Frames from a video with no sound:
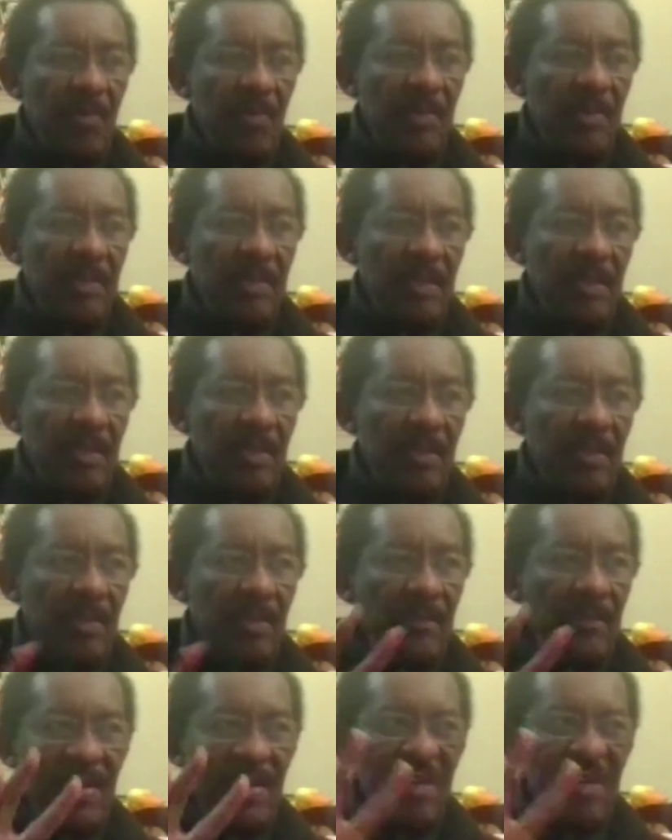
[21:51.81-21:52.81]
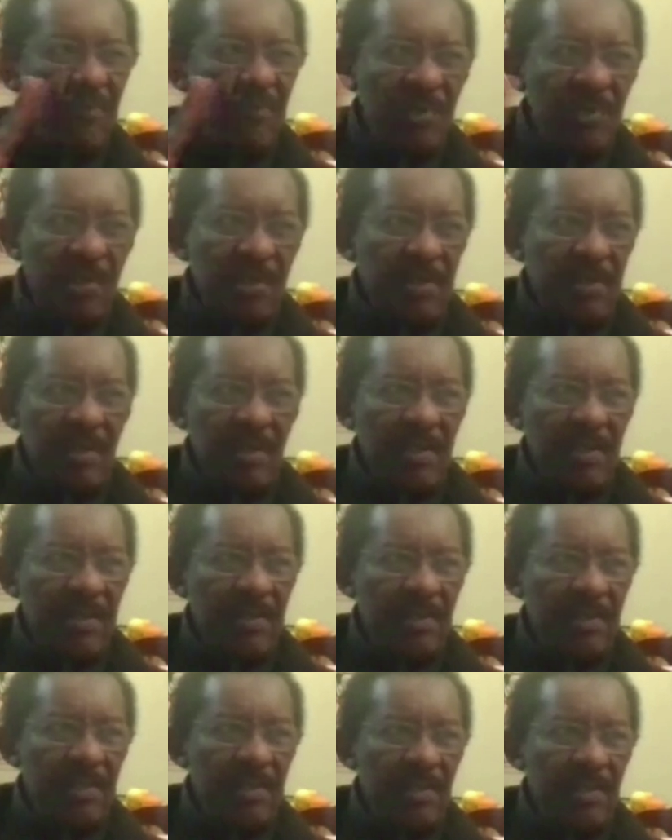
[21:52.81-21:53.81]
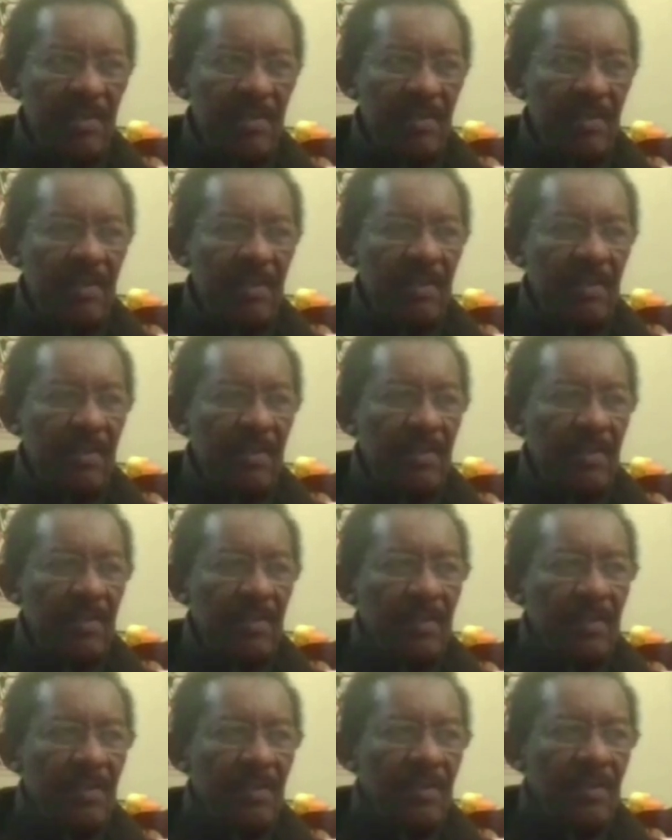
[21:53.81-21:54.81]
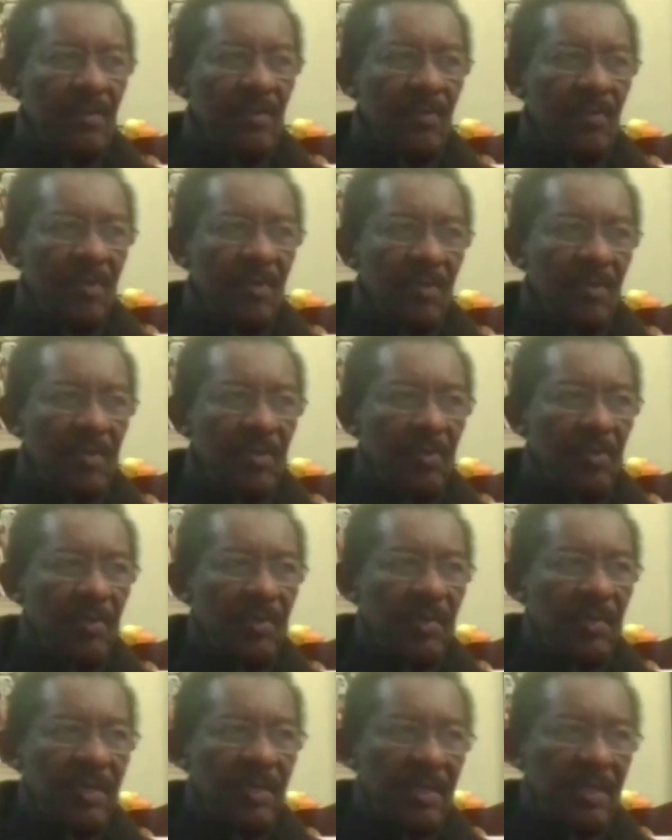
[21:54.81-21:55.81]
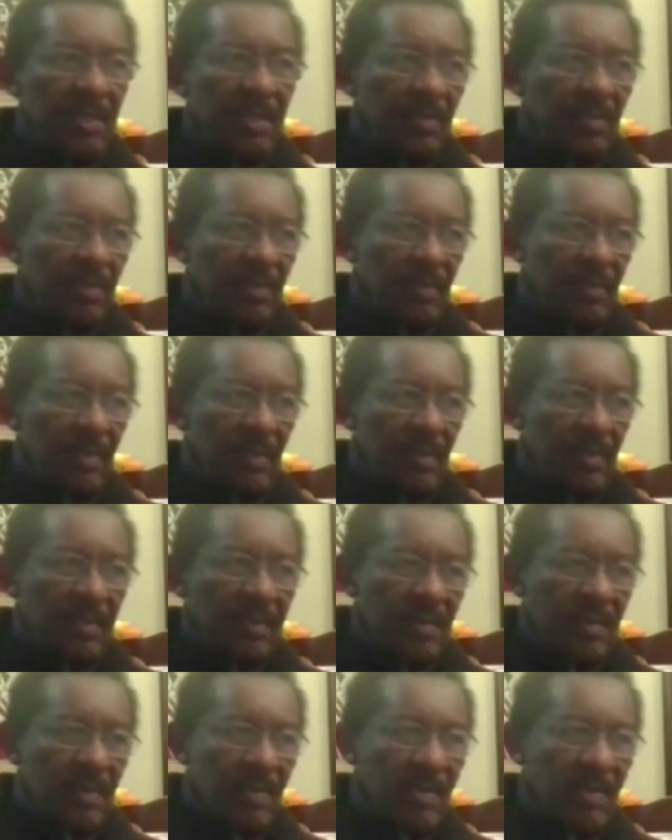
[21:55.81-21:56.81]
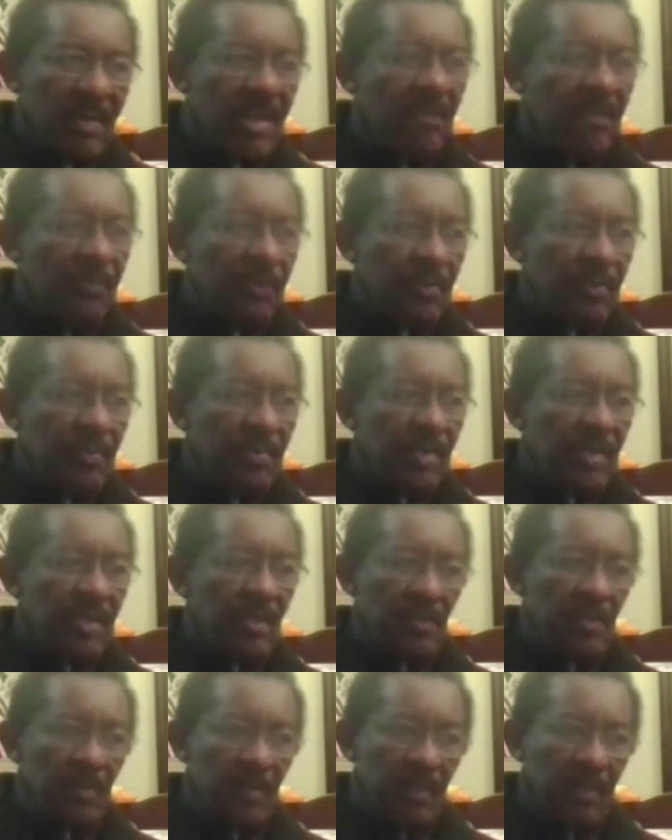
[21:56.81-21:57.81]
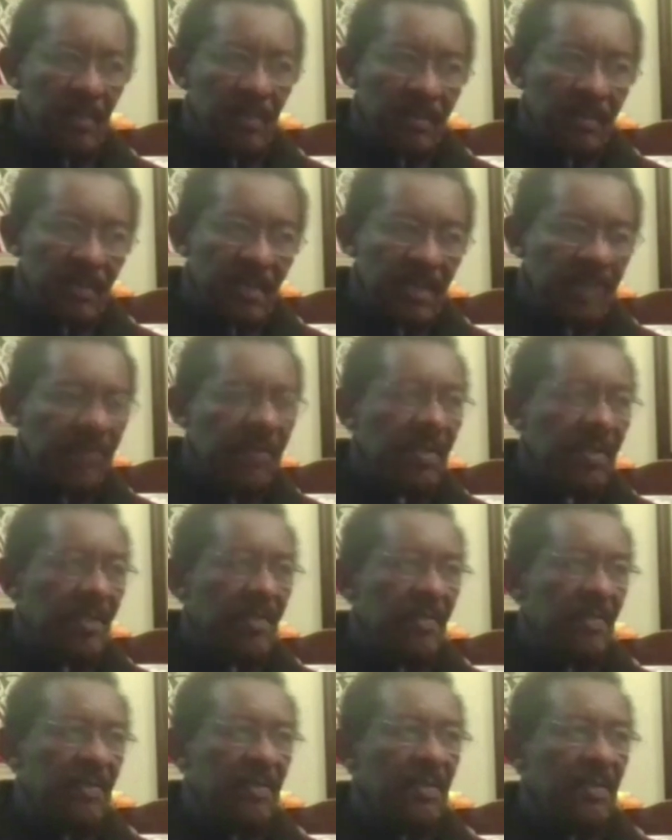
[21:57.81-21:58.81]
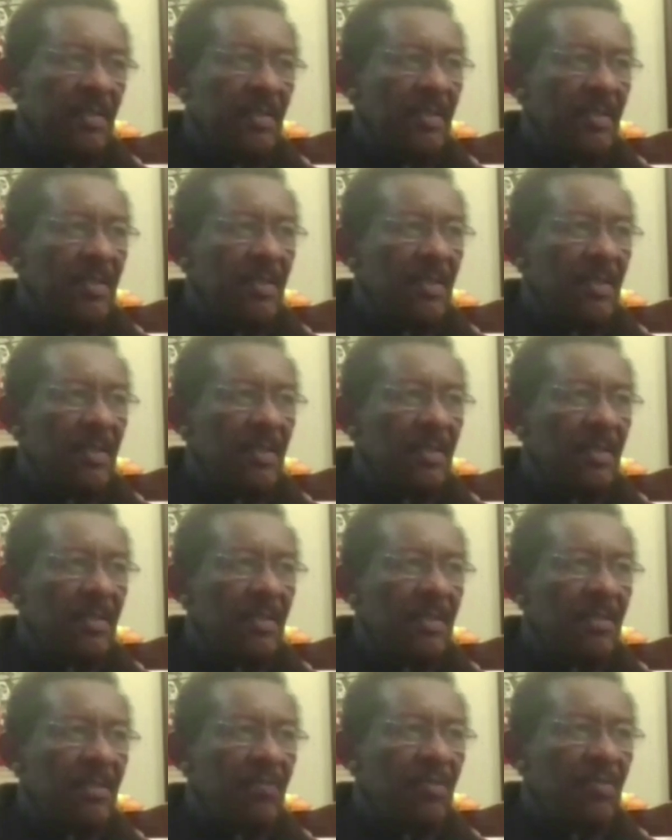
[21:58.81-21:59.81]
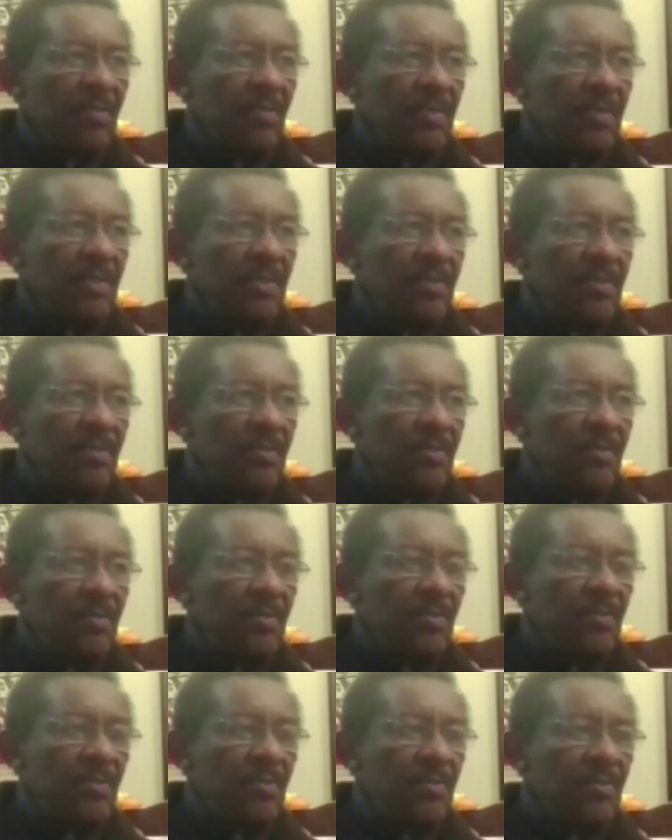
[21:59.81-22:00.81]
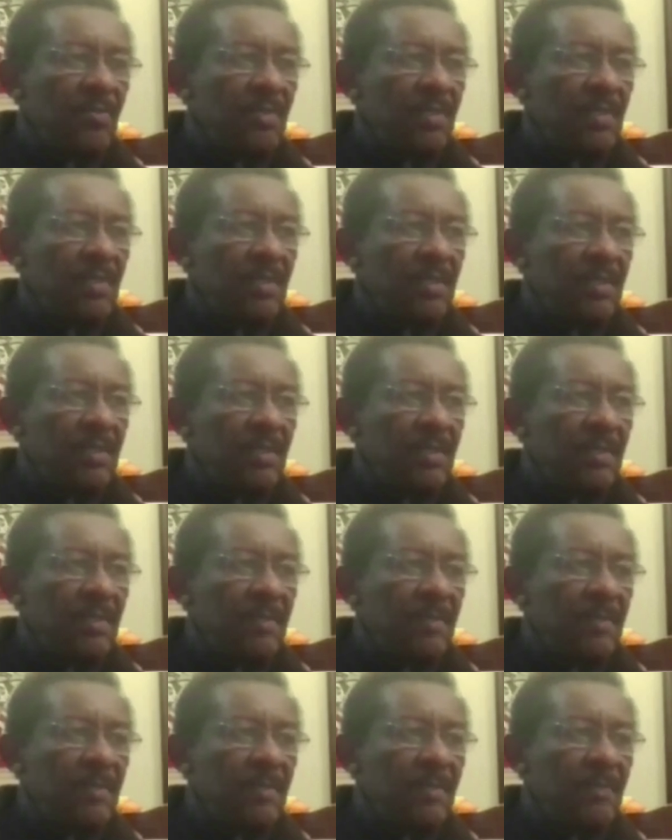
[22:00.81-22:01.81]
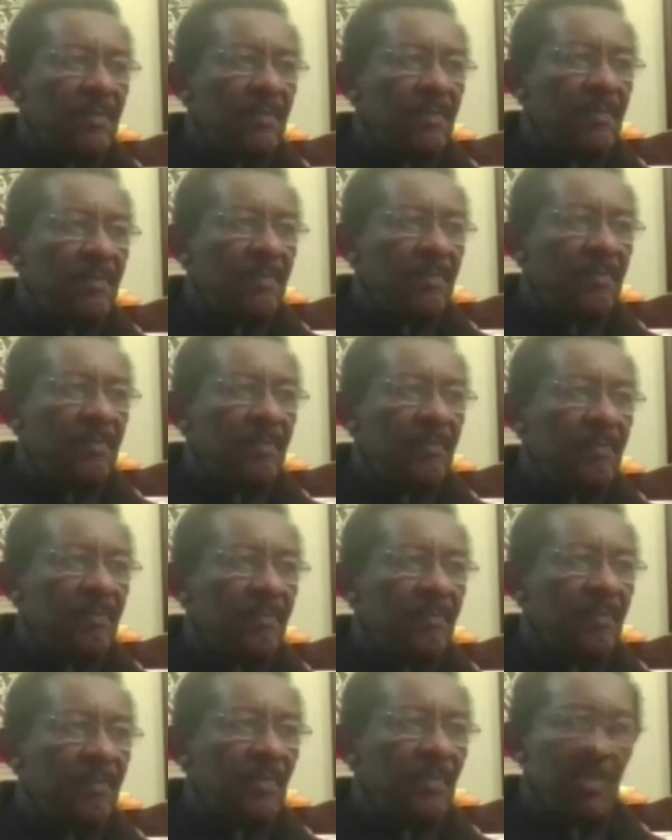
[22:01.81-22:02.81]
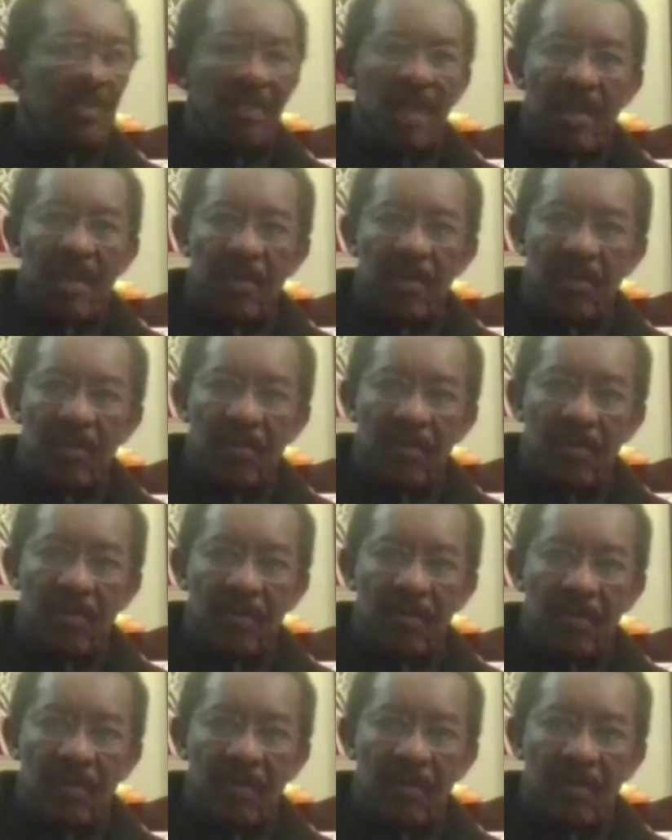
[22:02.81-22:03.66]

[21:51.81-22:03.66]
Mauritania. There were five brothers, I understand. One went to Buchanan. That's what that was, that was Alfred Pratt. That was my grandfather. The other one went to um, Sinoe,